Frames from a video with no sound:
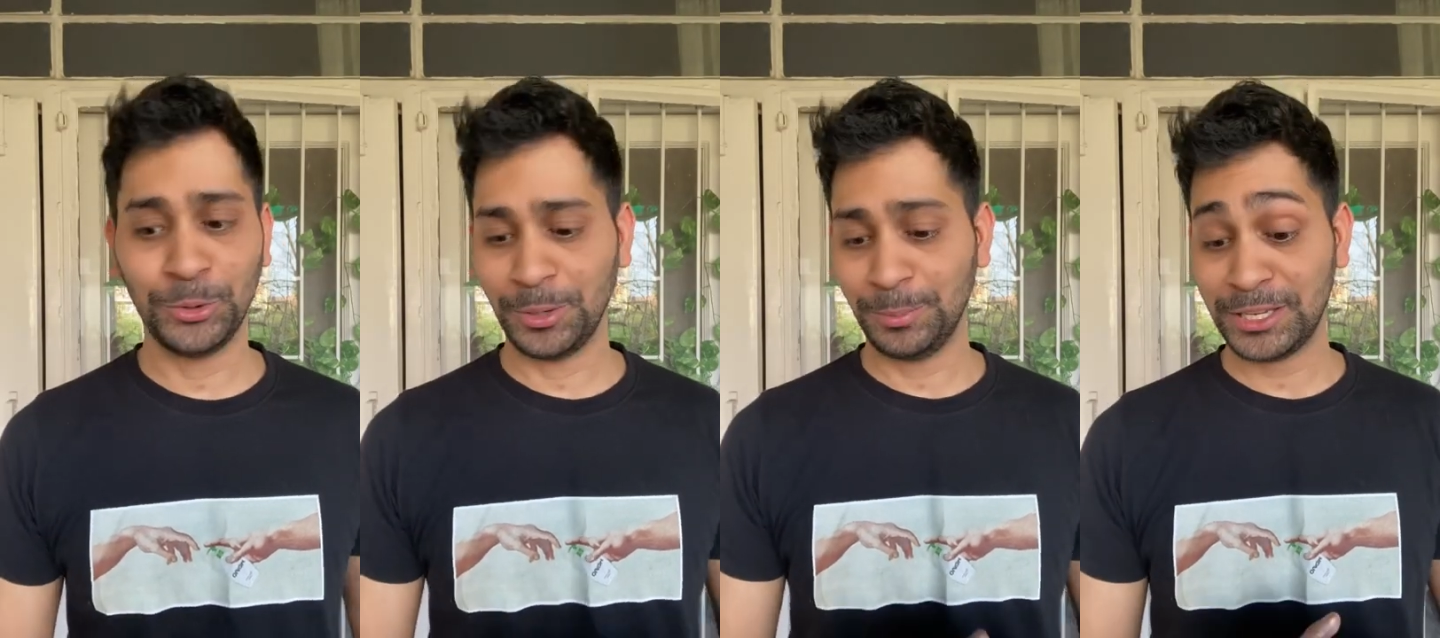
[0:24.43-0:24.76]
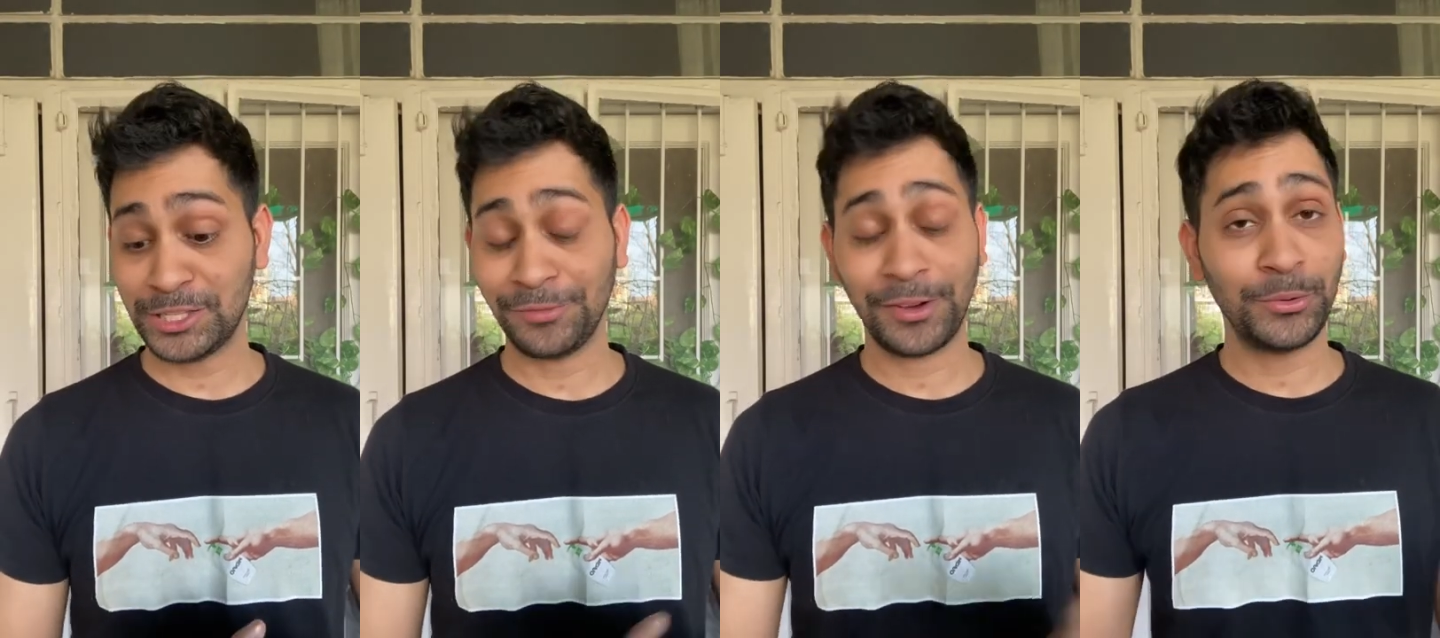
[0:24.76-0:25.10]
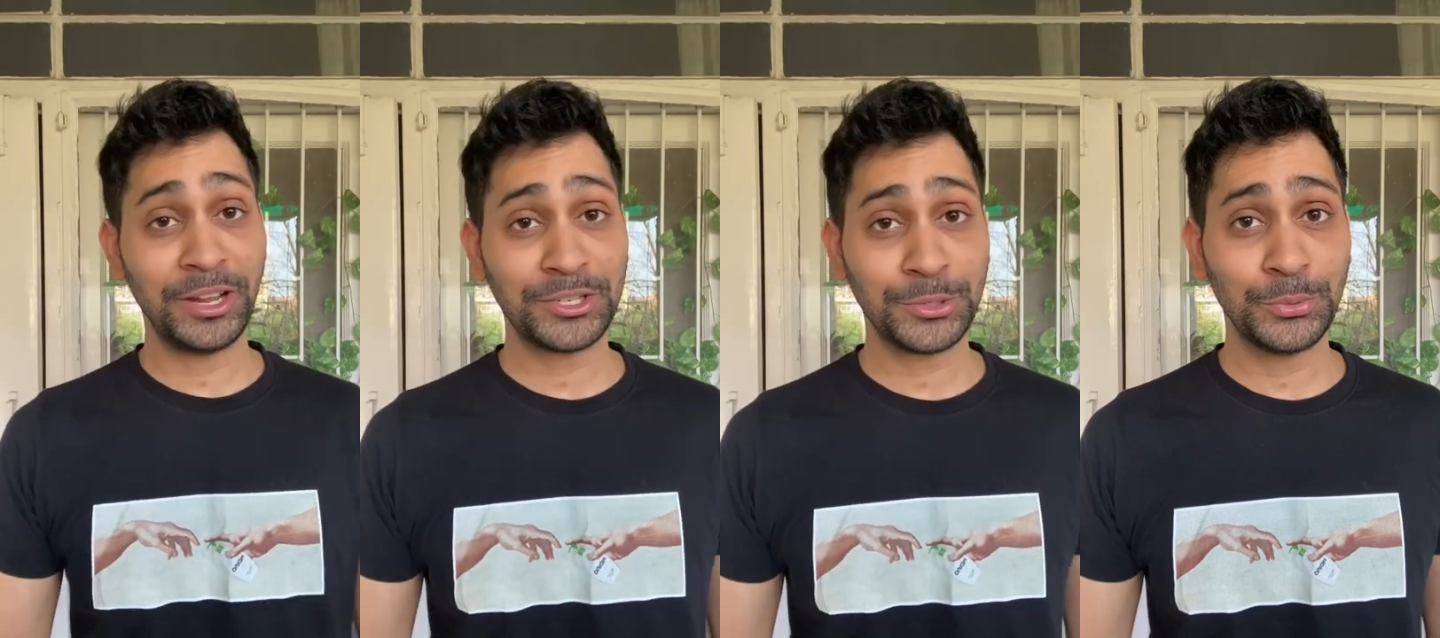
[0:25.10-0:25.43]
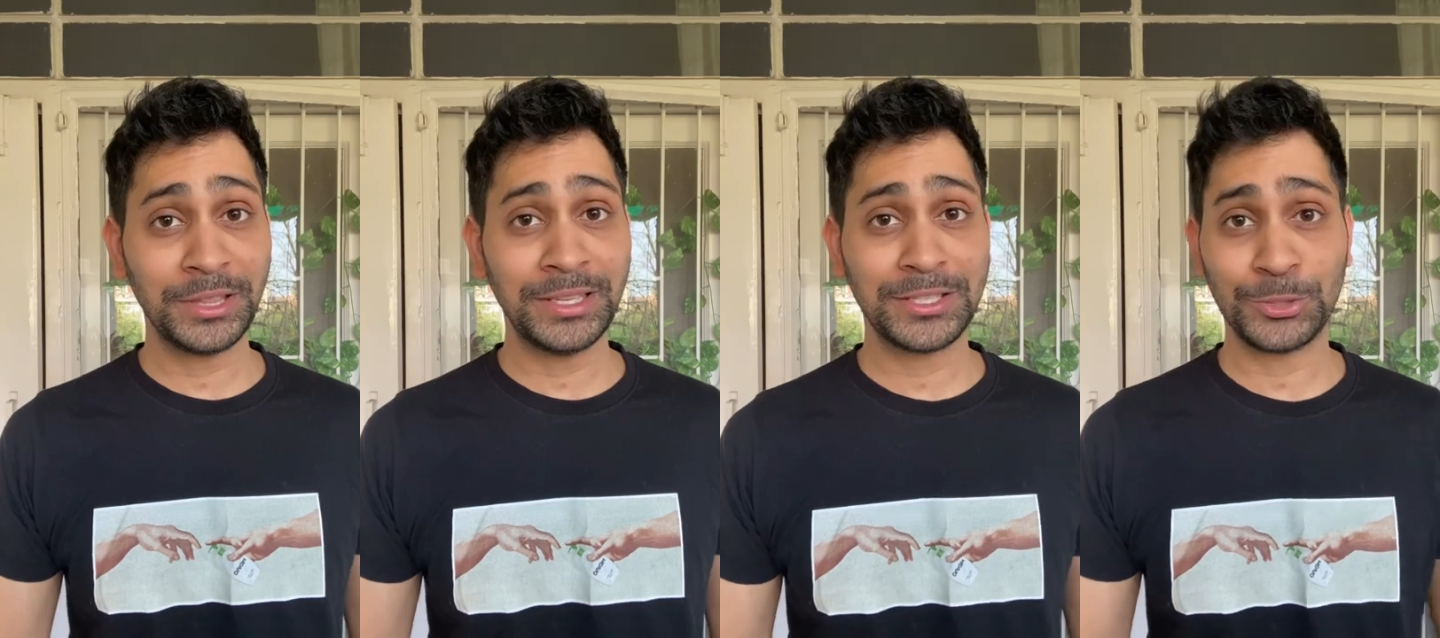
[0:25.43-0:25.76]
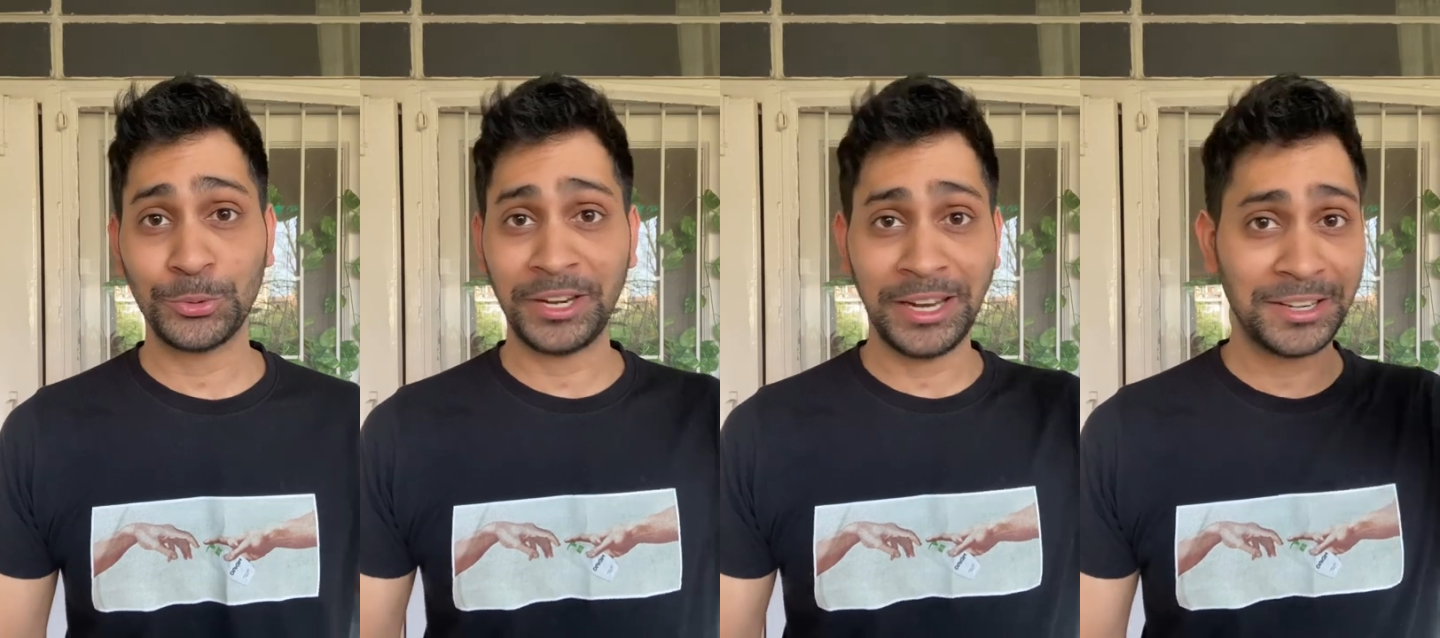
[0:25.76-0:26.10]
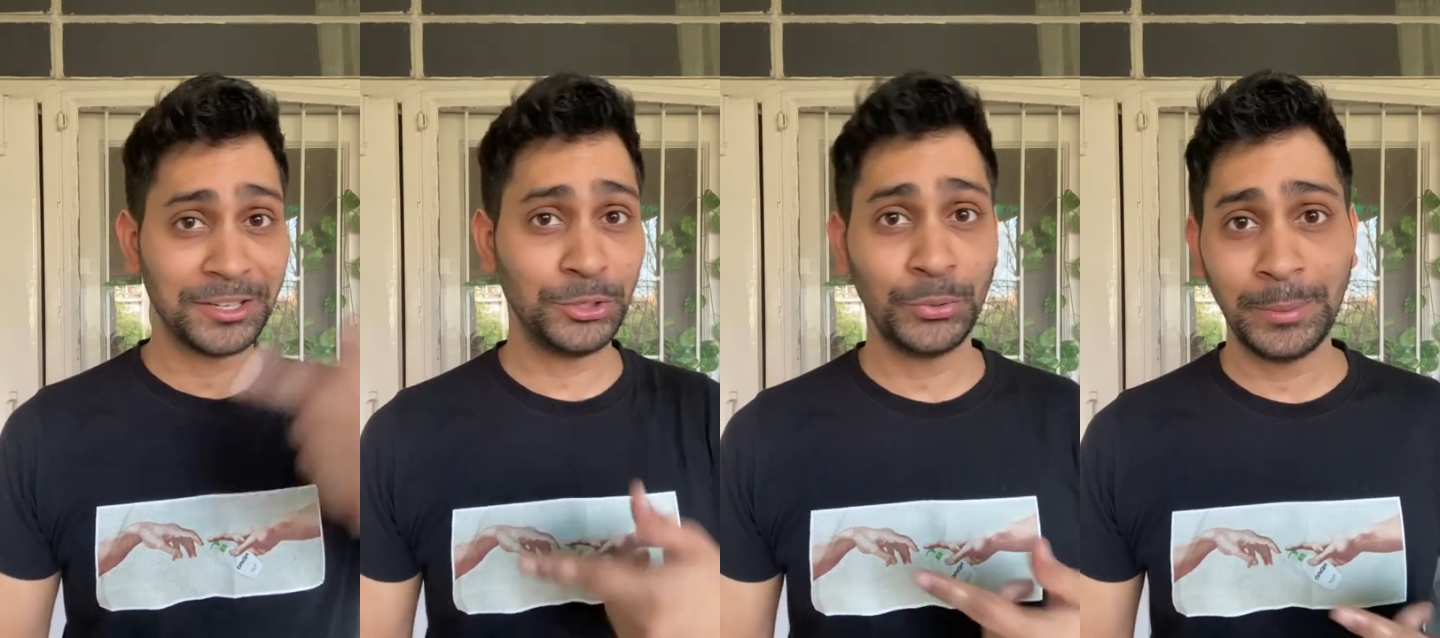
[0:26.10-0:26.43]
You can mix your foundation with this to
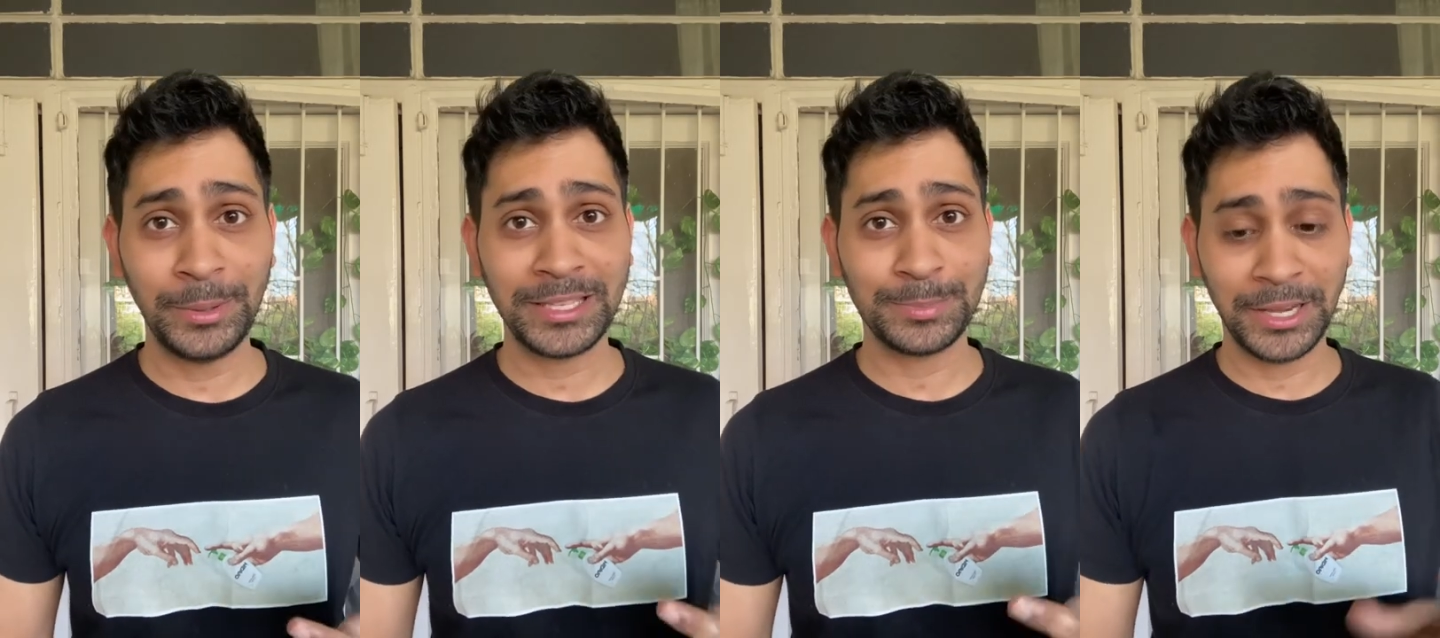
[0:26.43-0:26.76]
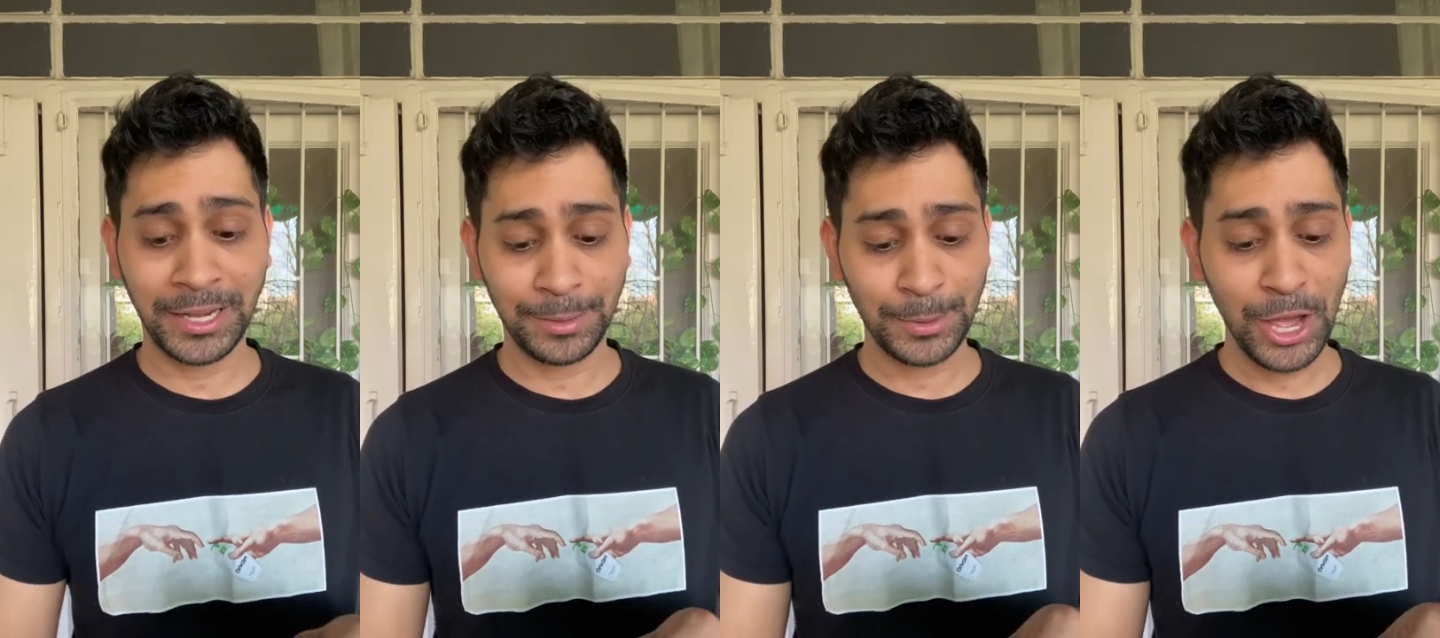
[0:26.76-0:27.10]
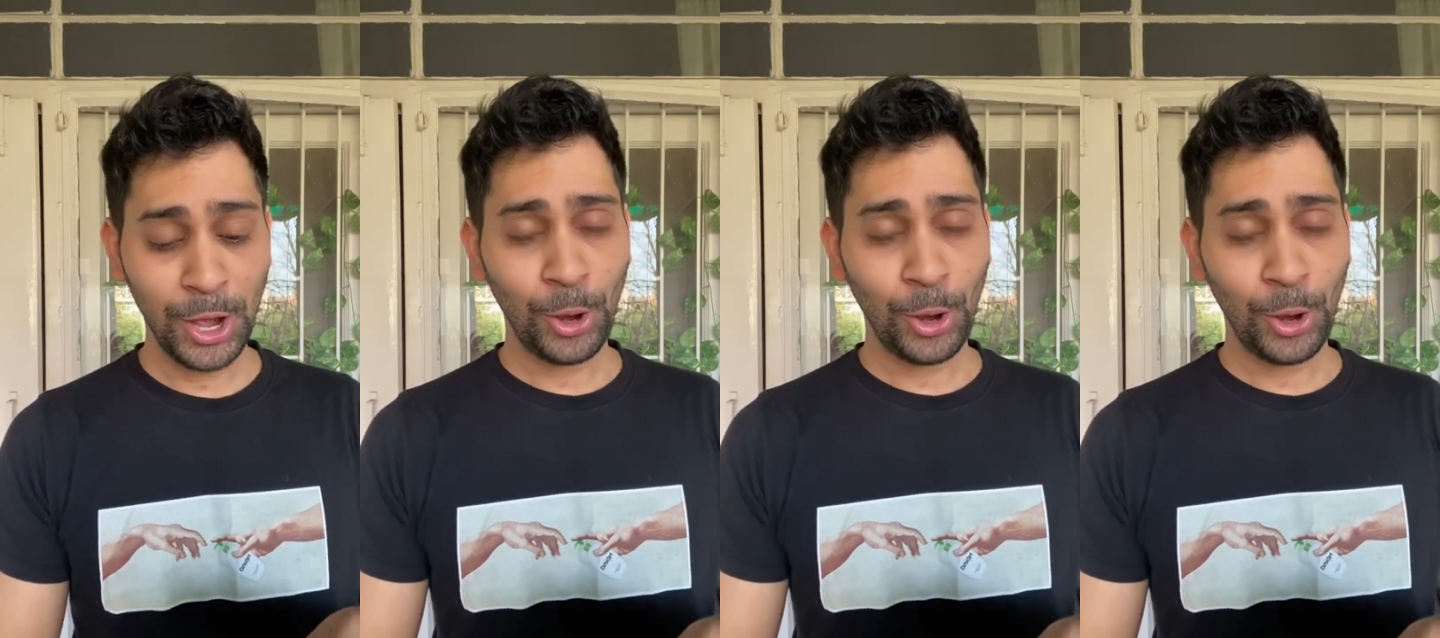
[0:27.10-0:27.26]
create a dewy base makeup.